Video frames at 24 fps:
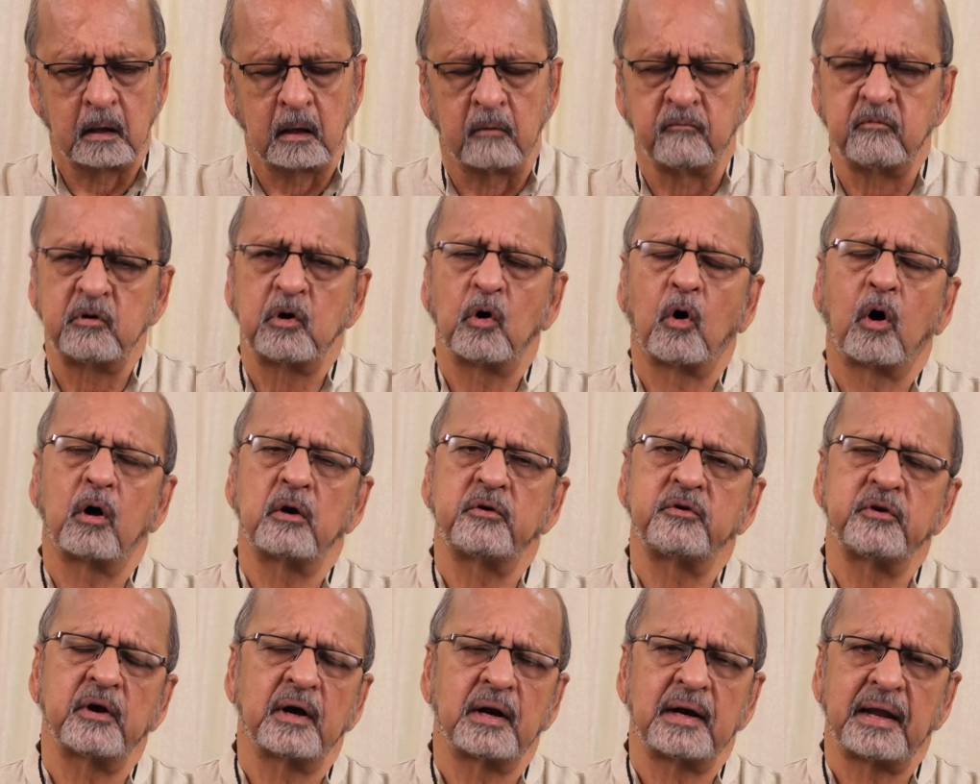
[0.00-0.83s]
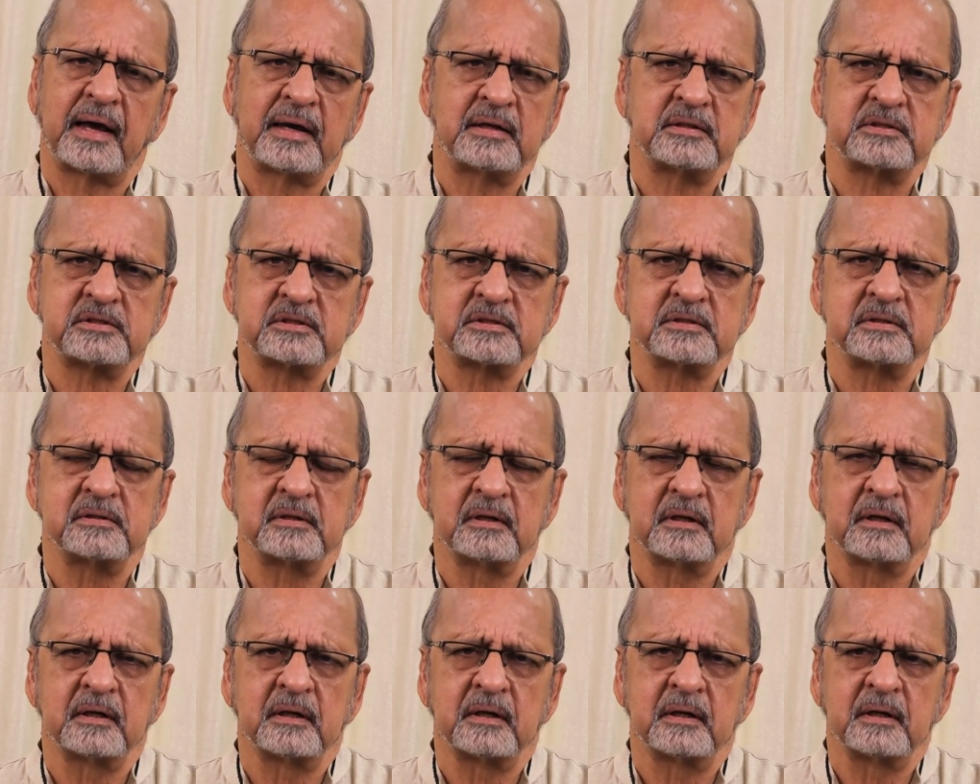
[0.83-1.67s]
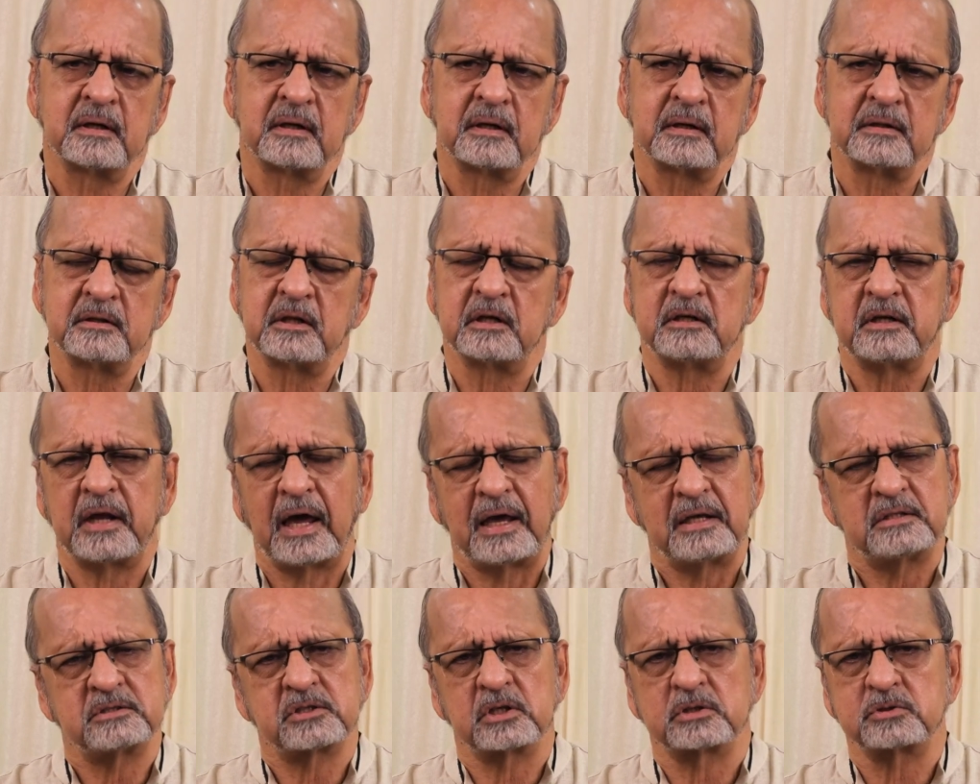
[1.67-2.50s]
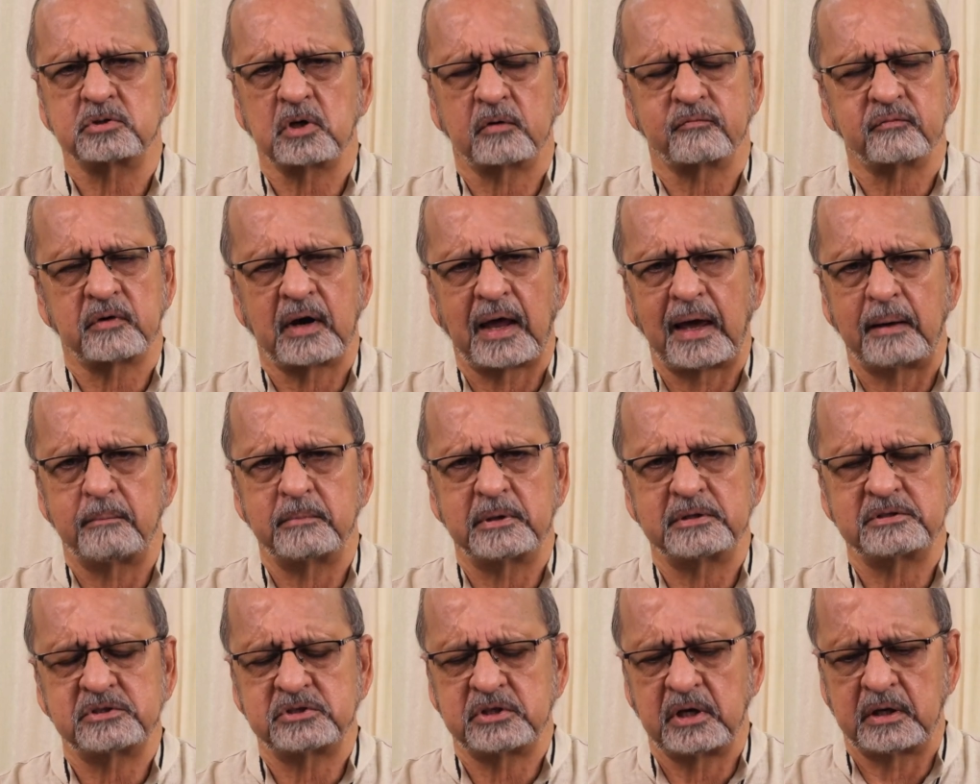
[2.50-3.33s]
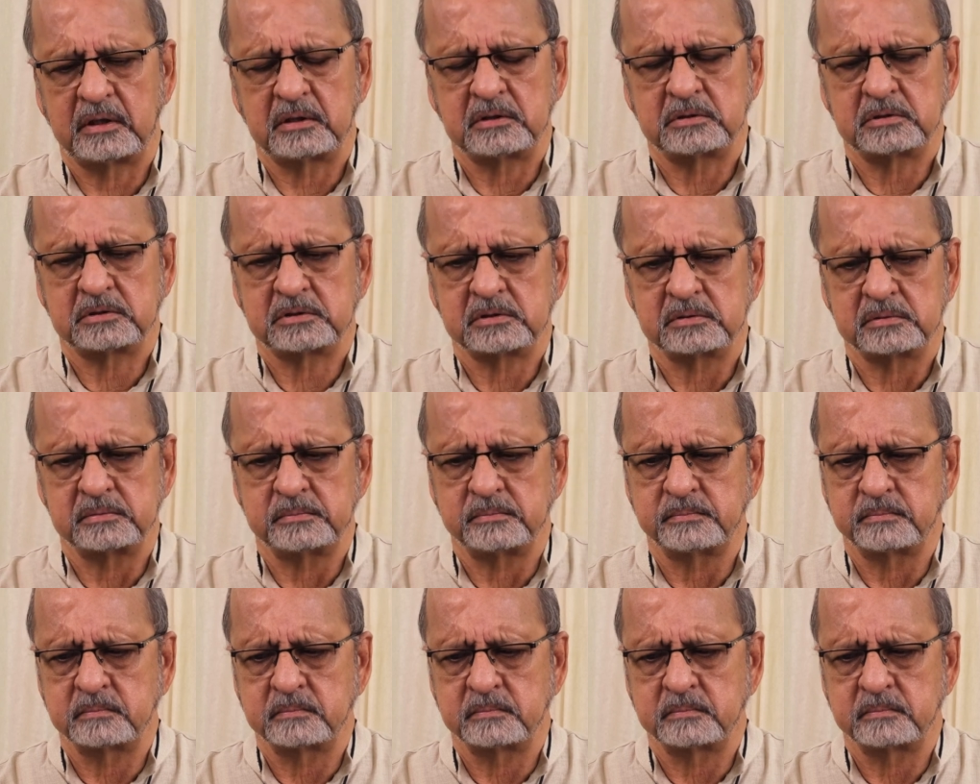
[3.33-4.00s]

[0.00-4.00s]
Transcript: We all realize the dangers of climate change.